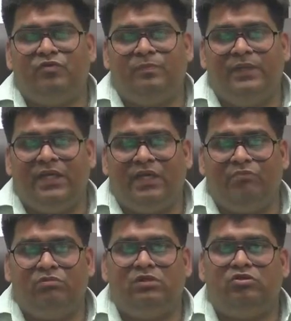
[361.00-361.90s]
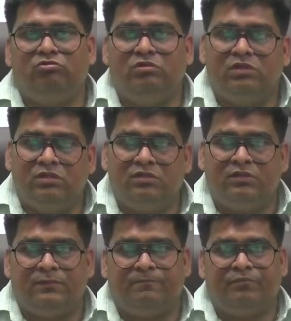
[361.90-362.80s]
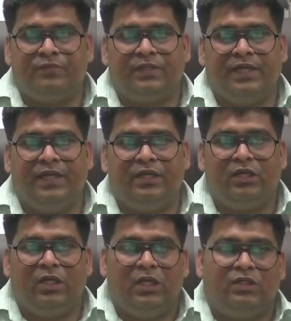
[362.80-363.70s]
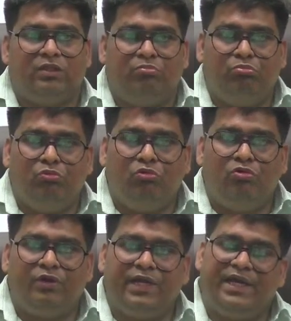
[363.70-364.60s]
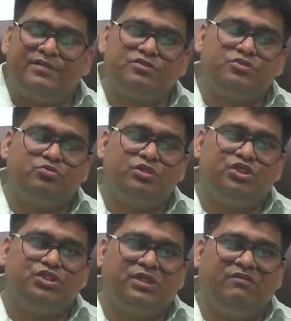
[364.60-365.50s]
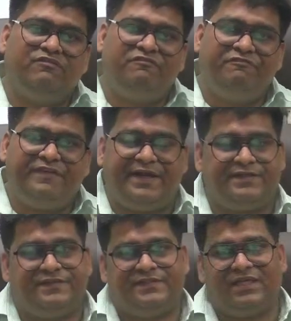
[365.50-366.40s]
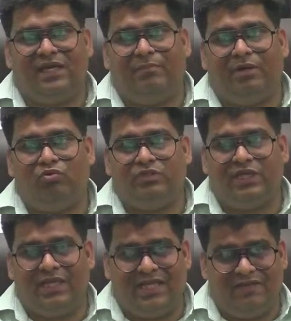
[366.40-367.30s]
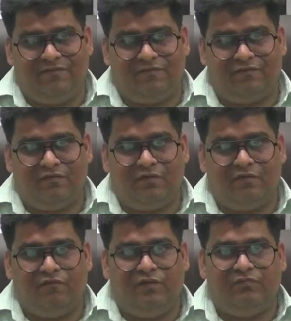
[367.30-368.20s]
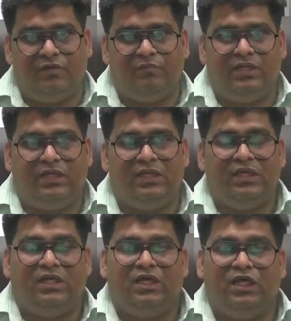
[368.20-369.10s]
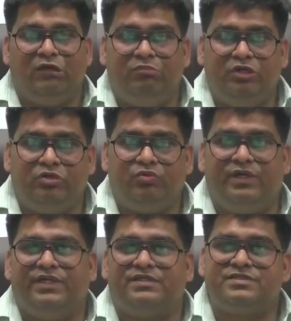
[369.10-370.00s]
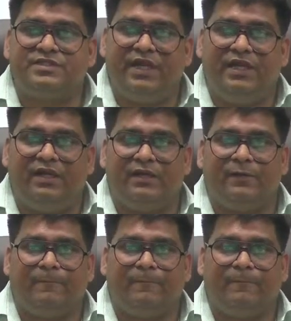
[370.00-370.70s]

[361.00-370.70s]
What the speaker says: would be able to learn, right, the more astonishing facts about the life. We will be able to understand,